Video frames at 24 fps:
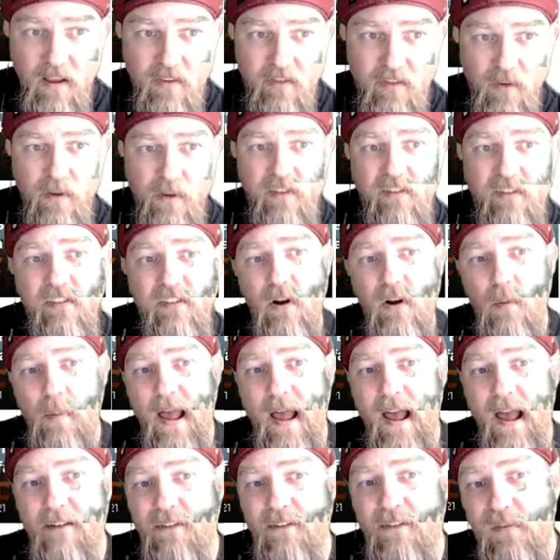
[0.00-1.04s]
So it still
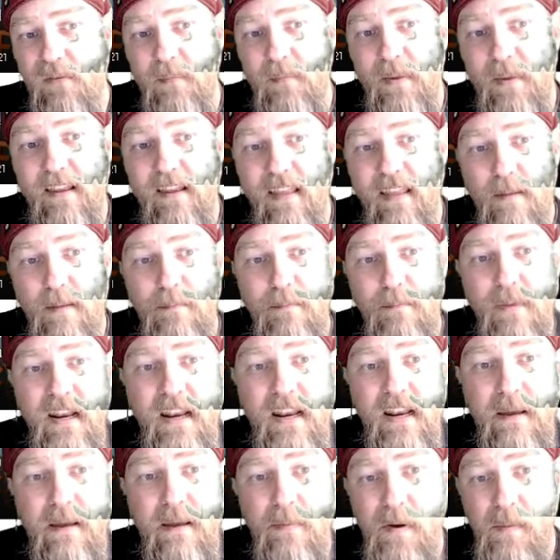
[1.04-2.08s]
baffles me that
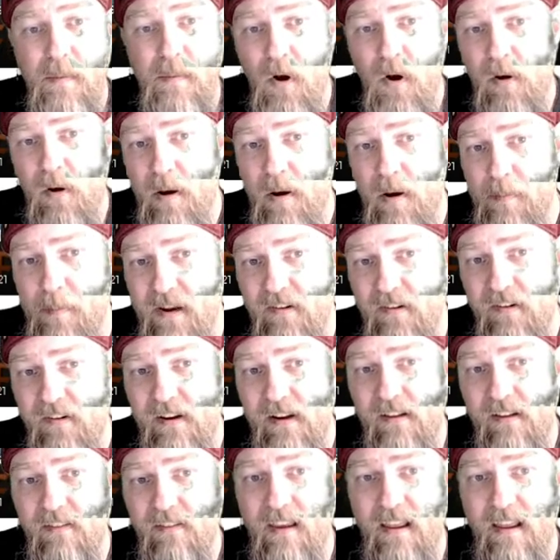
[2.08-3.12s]
many
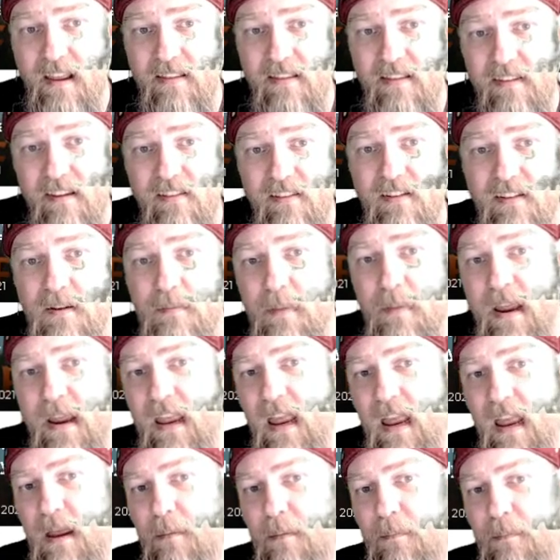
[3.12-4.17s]
MMORPGs insist on
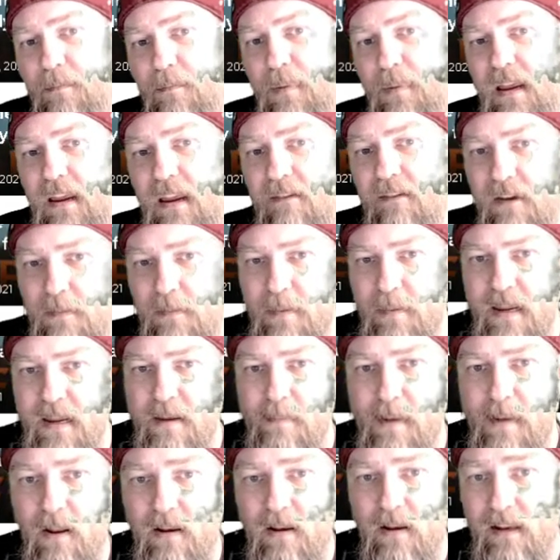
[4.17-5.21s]
making PvP
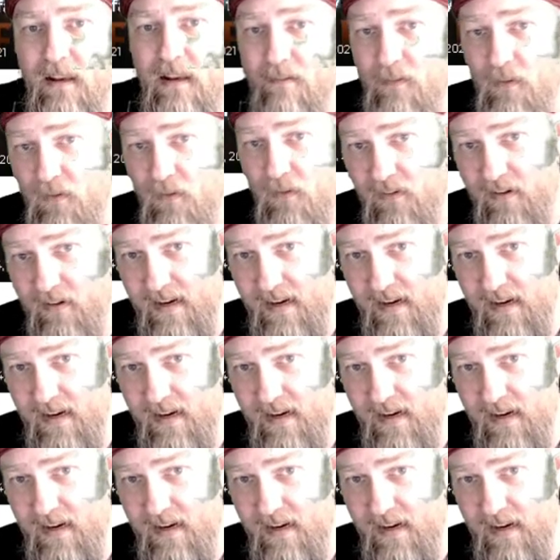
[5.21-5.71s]
about levels